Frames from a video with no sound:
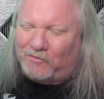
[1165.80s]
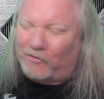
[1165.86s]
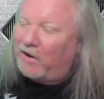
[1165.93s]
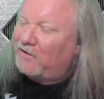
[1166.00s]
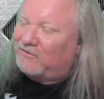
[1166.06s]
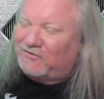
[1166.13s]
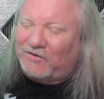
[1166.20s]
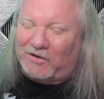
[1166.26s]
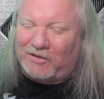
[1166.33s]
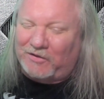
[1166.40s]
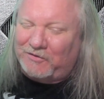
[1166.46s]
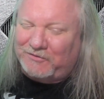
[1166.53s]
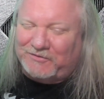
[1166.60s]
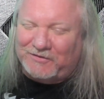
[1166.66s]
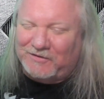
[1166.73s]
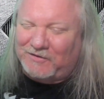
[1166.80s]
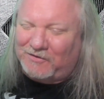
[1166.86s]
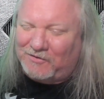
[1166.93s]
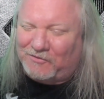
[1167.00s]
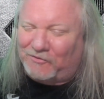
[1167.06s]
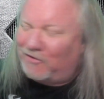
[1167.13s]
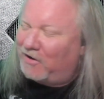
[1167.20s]
great solos.
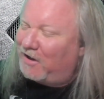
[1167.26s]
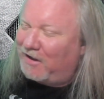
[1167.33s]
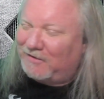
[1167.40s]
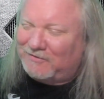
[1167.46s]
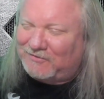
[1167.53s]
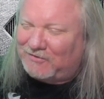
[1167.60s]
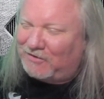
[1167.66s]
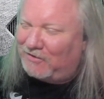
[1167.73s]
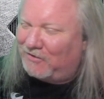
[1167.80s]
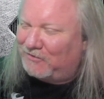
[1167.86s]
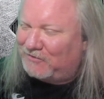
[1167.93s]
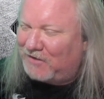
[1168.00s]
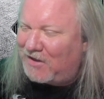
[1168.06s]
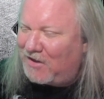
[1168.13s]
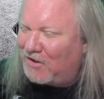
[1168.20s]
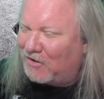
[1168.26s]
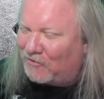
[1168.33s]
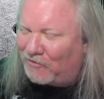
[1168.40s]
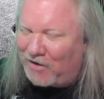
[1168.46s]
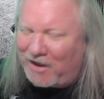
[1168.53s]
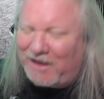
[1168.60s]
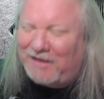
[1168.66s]
Great solos.
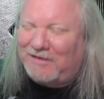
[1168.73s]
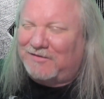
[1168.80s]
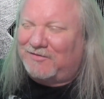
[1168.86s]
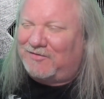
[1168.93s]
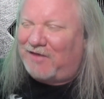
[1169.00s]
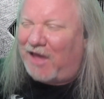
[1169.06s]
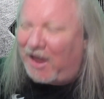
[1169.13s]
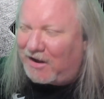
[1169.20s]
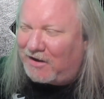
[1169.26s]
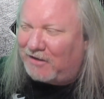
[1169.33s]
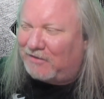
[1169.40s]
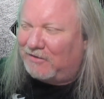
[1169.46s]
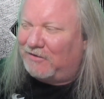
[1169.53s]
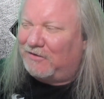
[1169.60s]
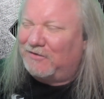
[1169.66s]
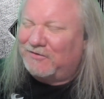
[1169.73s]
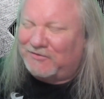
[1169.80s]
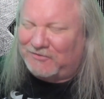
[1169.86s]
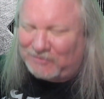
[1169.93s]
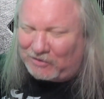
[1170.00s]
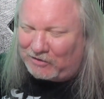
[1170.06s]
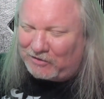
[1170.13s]
Great technical
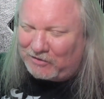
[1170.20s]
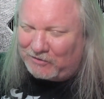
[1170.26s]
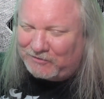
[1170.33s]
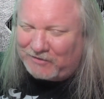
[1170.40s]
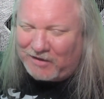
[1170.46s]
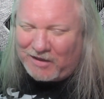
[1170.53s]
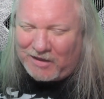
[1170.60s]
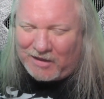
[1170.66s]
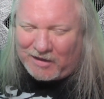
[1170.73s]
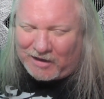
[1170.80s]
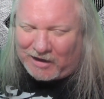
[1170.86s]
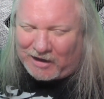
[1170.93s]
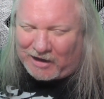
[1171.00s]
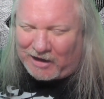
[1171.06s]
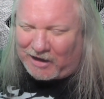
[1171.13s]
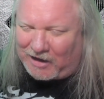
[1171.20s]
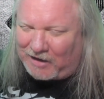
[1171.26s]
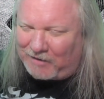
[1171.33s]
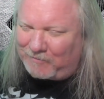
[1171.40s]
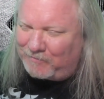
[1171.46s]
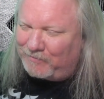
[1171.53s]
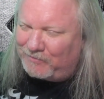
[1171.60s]
solos.
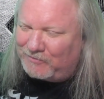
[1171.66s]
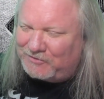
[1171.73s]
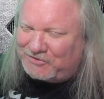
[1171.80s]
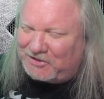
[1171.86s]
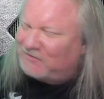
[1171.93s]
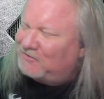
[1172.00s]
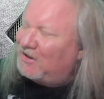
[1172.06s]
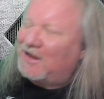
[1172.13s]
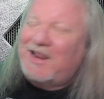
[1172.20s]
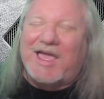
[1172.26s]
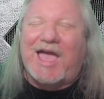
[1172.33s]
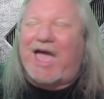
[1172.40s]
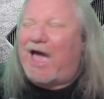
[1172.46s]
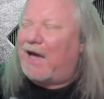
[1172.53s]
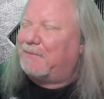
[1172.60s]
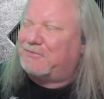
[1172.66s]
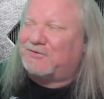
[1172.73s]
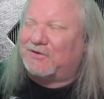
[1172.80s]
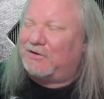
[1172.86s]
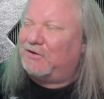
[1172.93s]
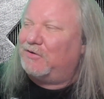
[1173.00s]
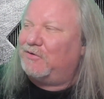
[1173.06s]
Um, just an
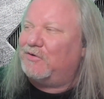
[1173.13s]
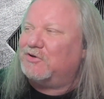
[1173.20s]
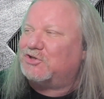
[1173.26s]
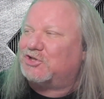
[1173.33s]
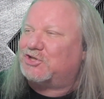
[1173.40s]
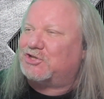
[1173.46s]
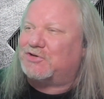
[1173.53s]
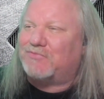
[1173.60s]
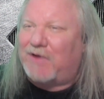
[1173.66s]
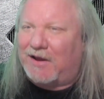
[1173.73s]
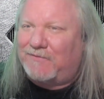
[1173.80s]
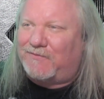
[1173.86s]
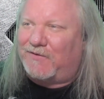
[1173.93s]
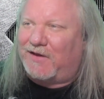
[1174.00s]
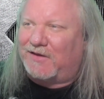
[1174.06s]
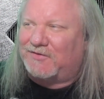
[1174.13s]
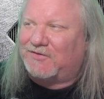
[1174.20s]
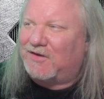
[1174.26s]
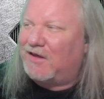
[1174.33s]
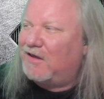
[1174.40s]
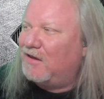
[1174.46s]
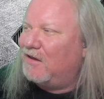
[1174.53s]
absolute shred fest.
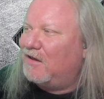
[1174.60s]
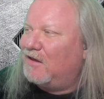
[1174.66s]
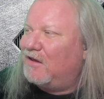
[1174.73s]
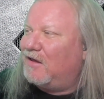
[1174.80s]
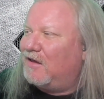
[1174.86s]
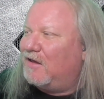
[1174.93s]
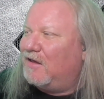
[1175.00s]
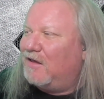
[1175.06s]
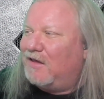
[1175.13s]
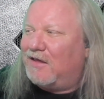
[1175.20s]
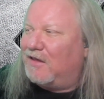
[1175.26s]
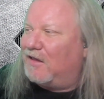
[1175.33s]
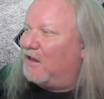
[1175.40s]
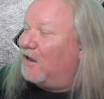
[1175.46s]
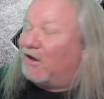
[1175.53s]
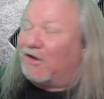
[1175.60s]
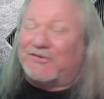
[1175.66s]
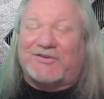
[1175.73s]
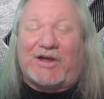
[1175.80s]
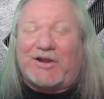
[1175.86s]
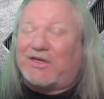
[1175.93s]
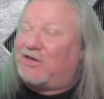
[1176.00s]
It all
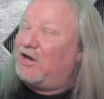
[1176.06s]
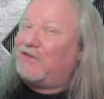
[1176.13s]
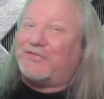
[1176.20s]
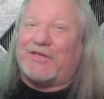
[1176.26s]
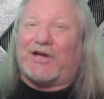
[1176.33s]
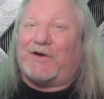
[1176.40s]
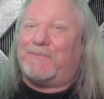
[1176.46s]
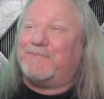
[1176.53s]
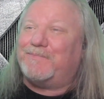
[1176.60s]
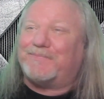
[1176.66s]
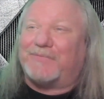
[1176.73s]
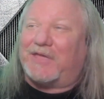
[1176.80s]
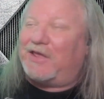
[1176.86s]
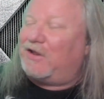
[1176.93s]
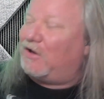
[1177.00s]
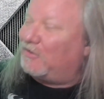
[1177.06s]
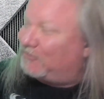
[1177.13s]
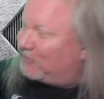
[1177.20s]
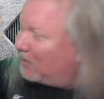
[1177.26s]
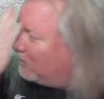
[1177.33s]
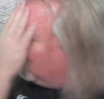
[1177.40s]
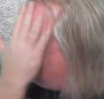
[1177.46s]
sounded good though. It all
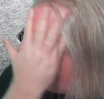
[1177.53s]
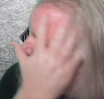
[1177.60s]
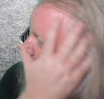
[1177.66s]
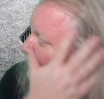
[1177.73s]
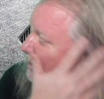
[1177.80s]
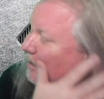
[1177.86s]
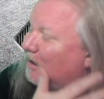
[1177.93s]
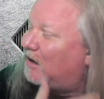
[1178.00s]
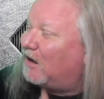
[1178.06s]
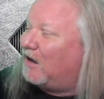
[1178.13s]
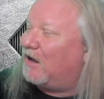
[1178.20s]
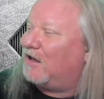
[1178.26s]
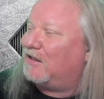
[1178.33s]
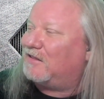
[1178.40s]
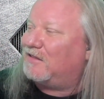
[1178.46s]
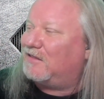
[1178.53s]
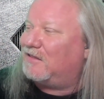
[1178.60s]
sounded good. Uh,